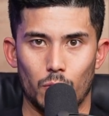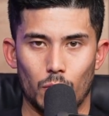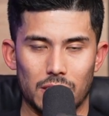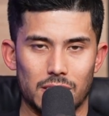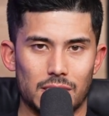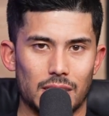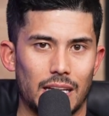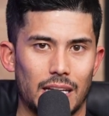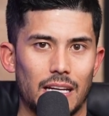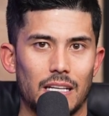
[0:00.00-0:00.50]

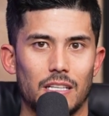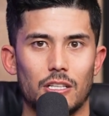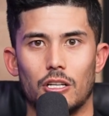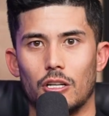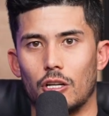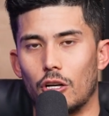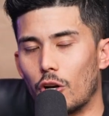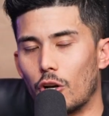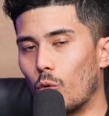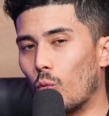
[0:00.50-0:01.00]
Once again, you
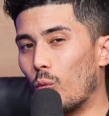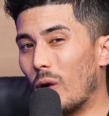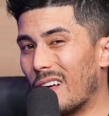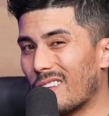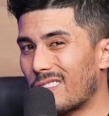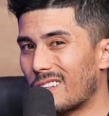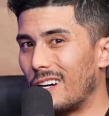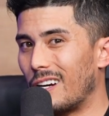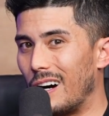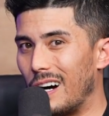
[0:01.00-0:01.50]
can go to
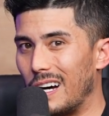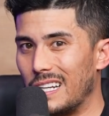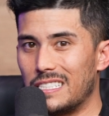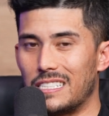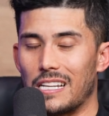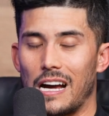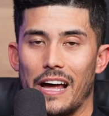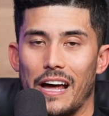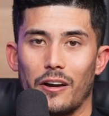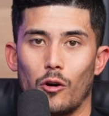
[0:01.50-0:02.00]
wealthcon
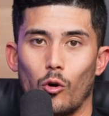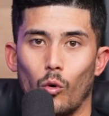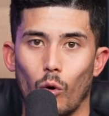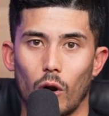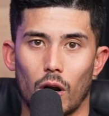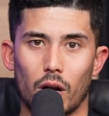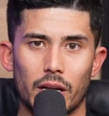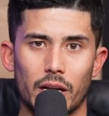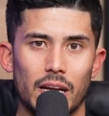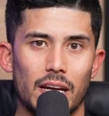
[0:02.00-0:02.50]
dot
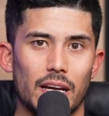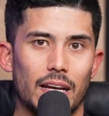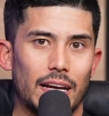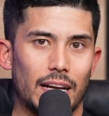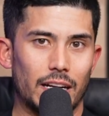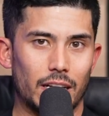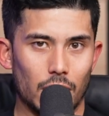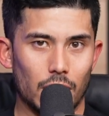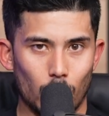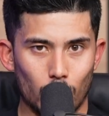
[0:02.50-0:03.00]
org
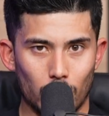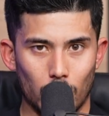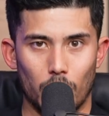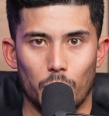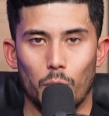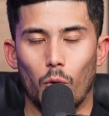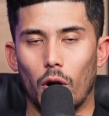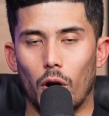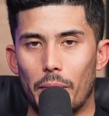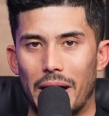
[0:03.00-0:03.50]
and go learn
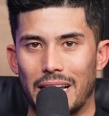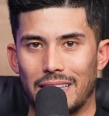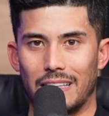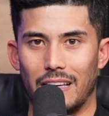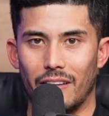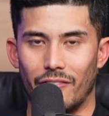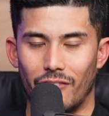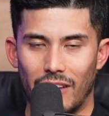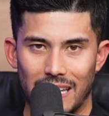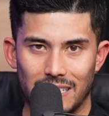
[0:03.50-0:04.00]
more about the
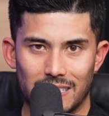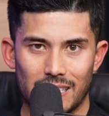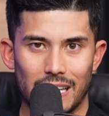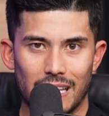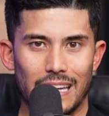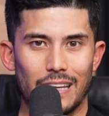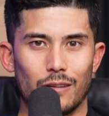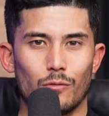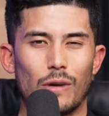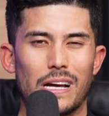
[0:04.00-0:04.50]
event
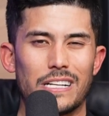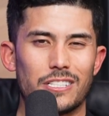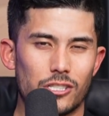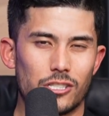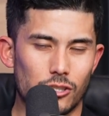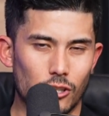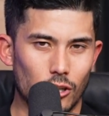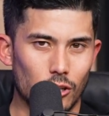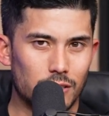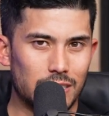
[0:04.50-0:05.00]
and
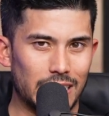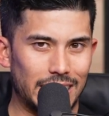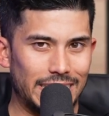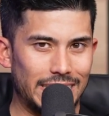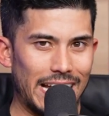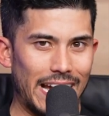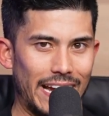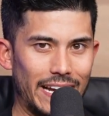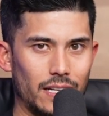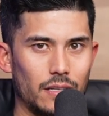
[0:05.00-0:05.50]
register
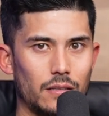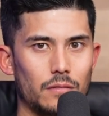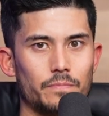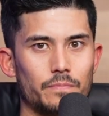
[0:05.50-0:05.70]
today.